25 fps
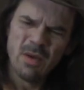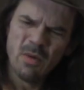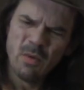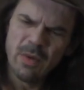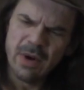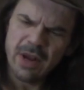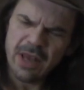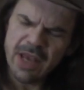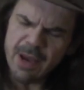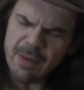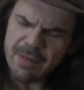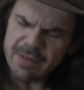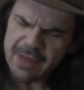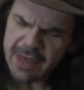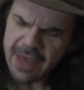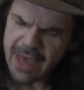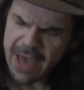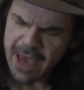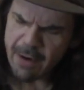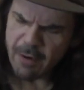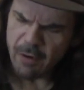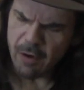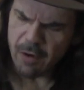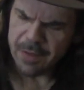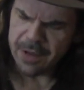When it comes to
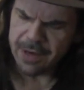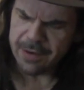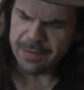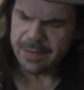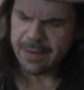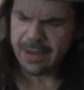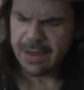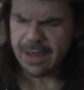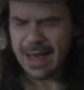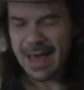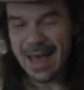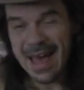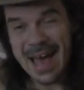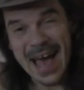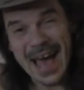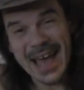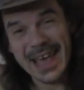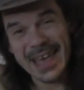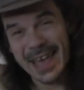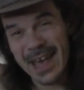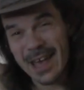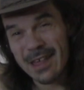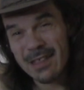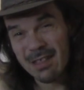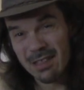Catwoman, I
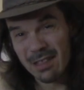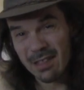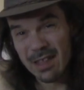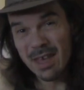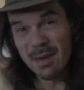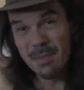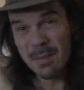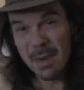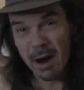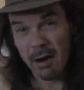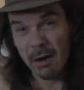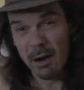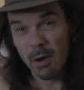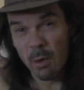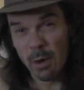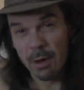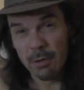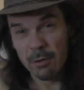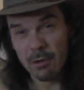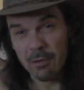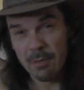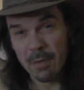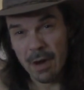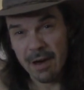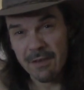guess Lee
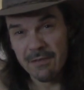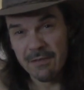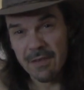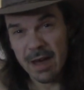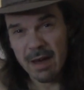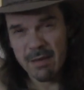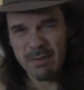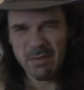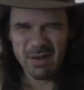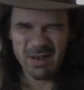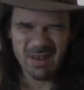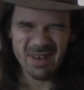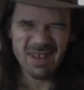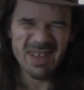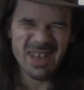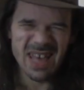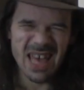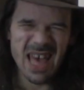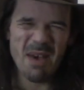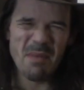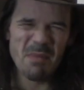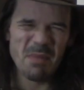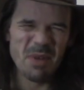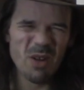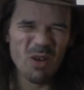Merriweather is my favorite.
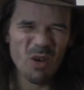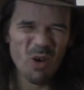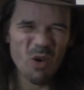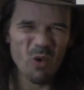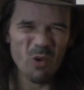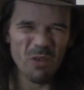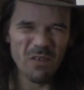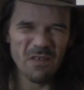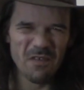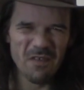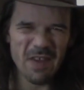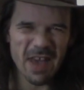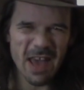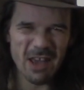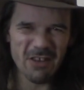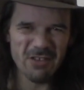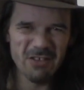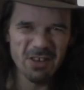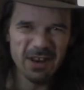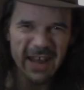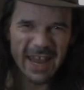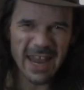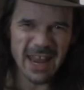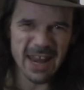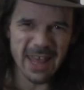I'm an
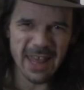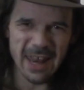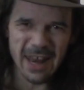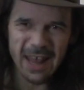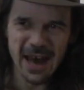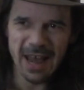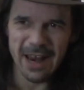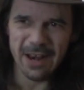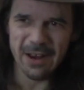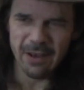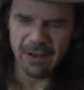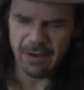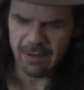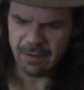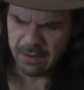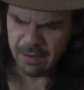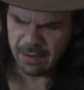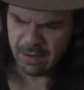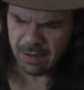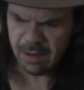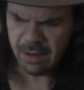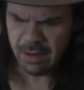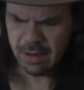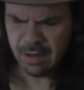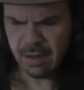old-fashioned idiot, I know.
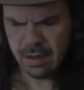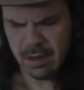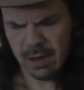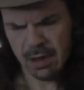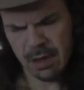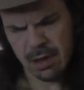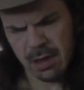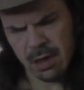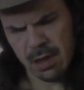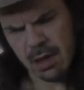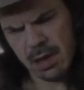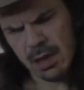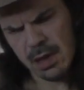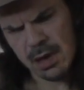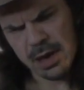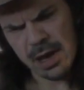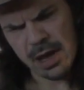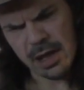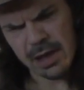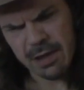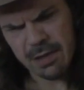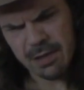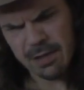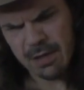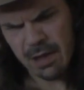
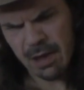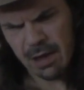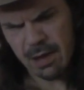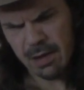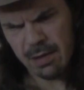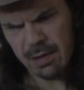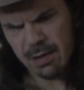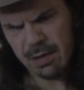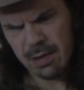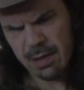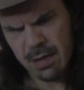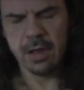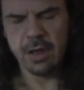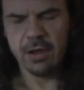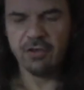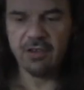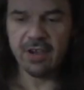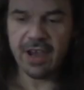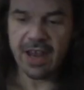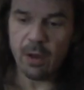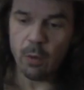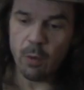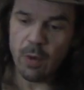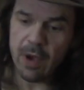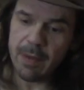Now let's see. She
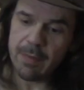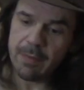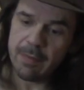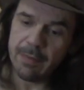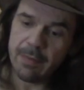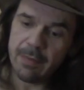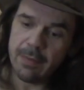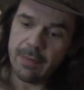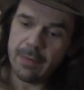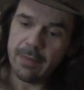got a whip.